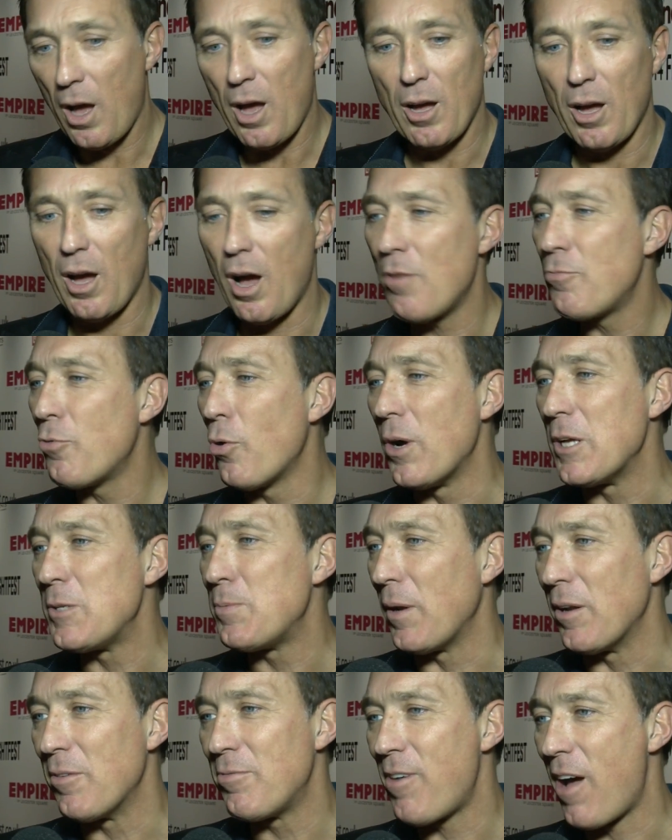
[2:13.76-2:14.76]
I've
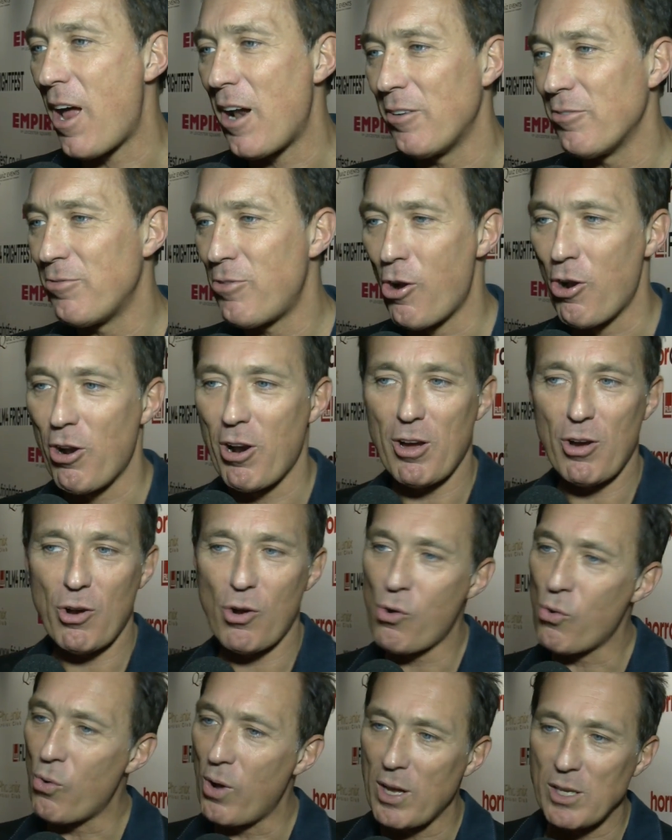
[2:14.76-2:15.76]
always been a fan of horror,
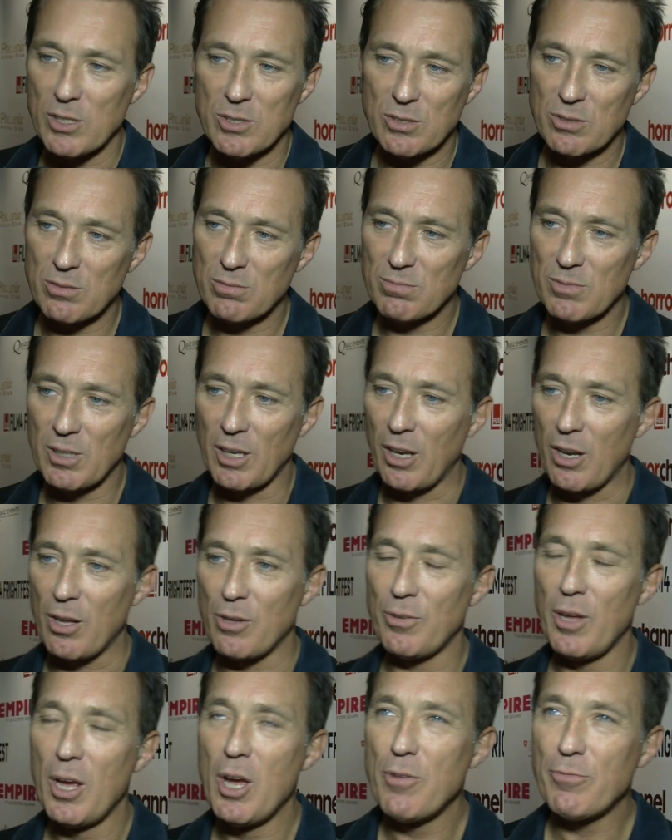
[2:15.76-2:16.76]
always,
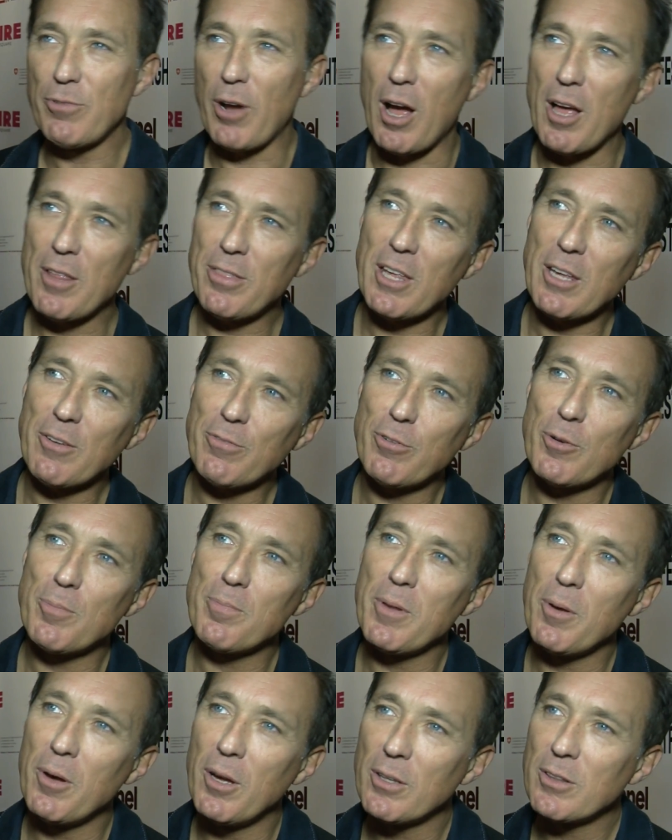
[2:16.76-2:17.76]
But I think
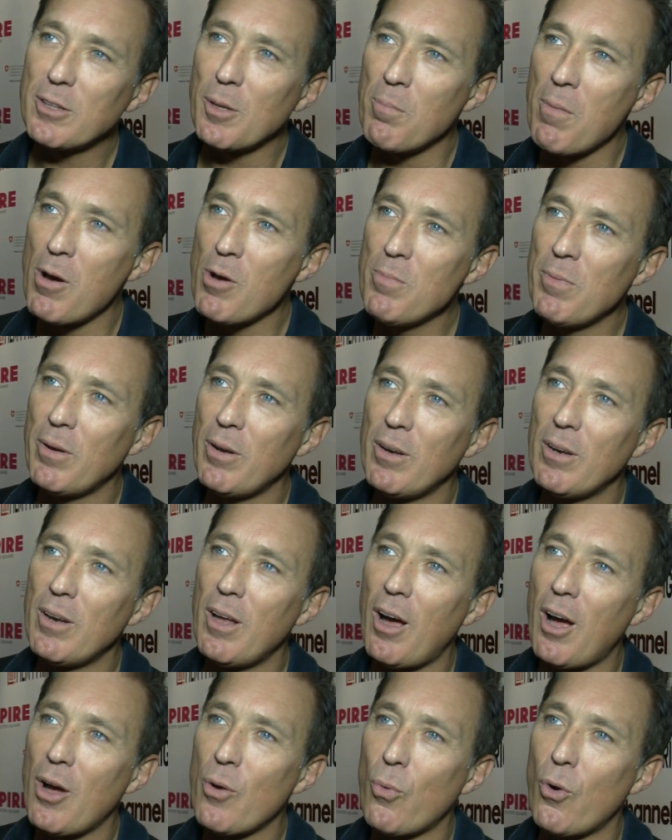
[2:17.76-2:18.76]
from the moment
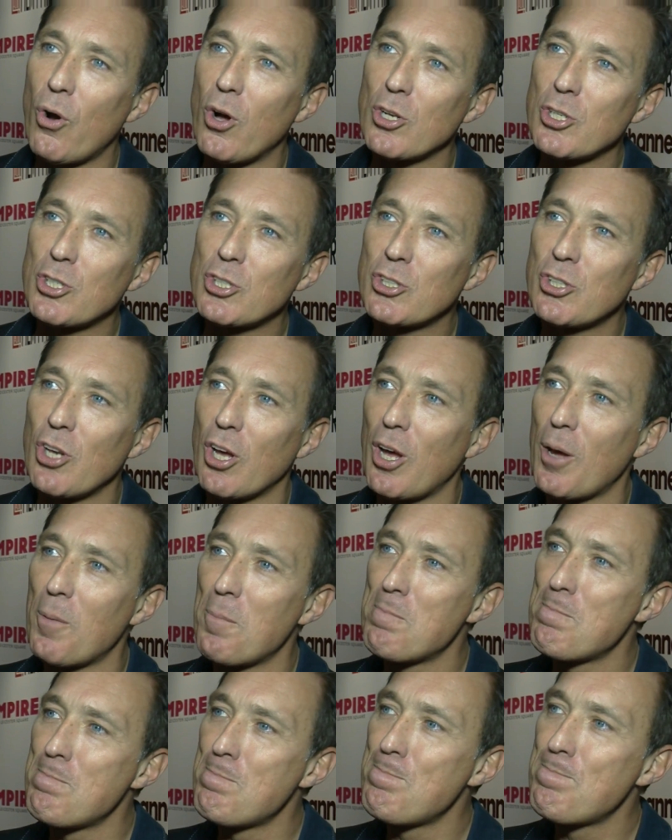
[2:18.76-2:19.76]
I watched, I